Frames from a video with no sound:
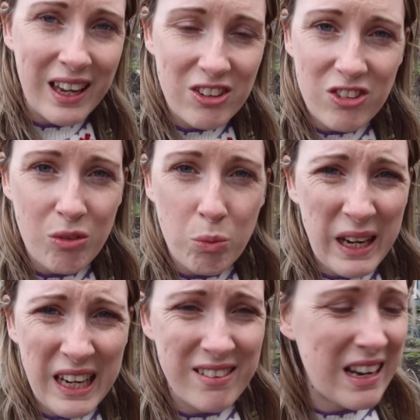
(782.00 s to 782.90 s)
It's just
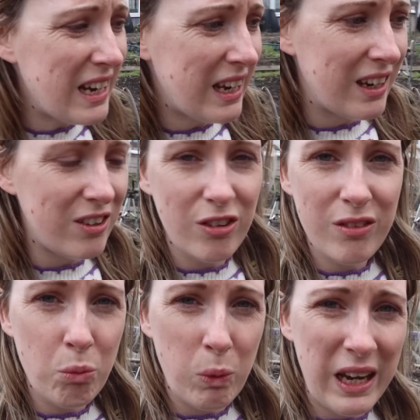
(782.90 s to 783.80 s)
weird, isn't it? It's
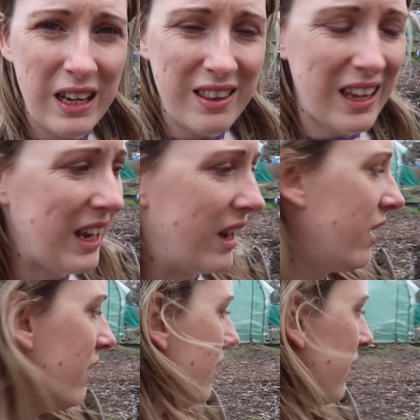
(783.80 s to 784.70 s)
just a weird
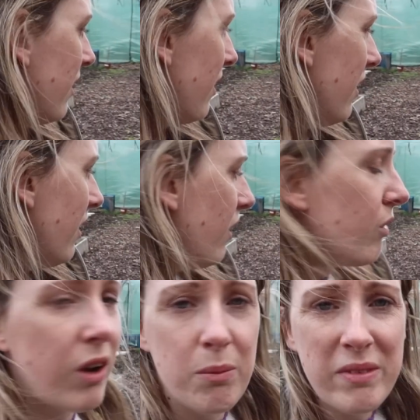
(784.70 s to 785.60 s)
thing.
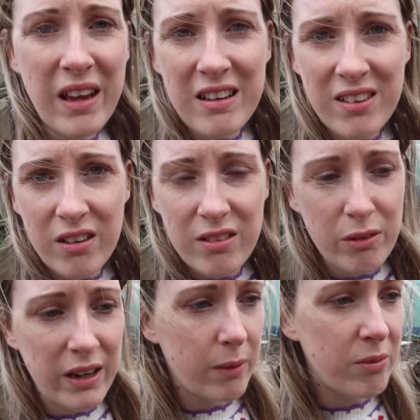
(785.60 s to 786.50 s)
Right, potatoes
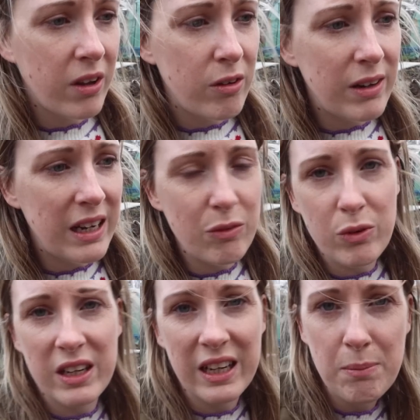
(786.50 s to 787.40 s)
are in. I'm so
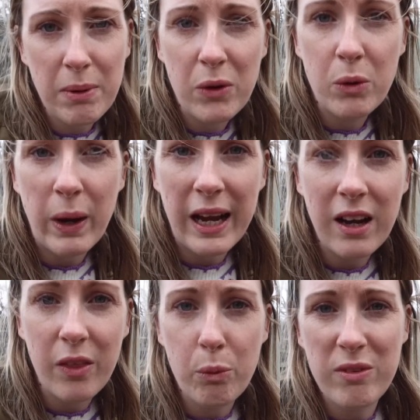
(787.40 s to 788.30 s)
relieved we didn't get blown
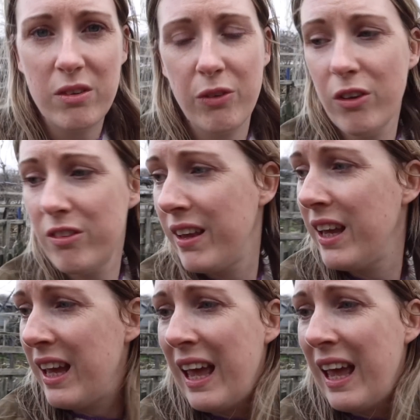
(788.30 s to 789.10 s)
away like the Wizard of Oz.